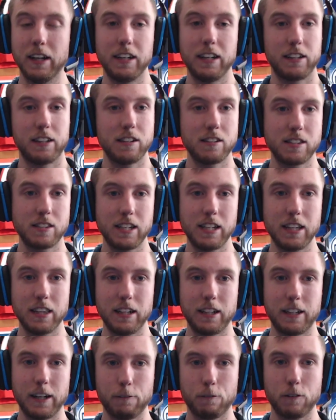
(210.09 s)
to see the
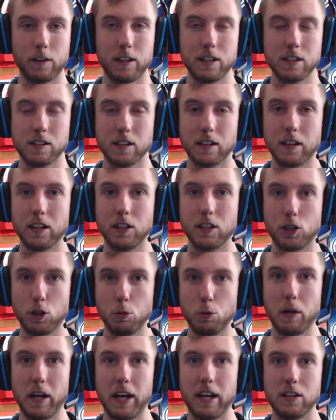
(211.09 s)
difference
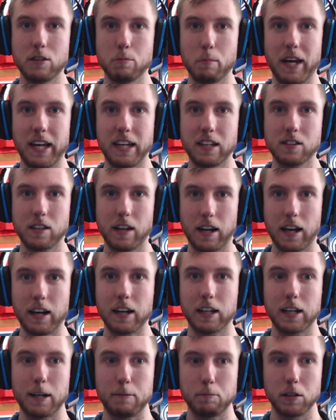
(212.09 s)
2 days makes and a
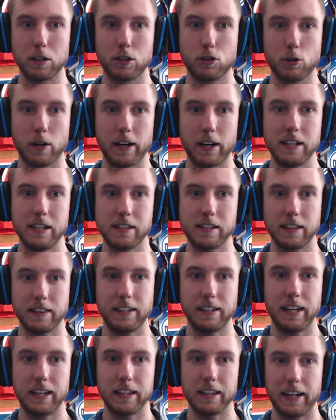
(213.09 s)
couple of trades at the
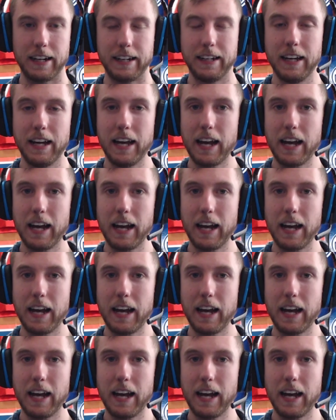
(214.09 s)
deadline.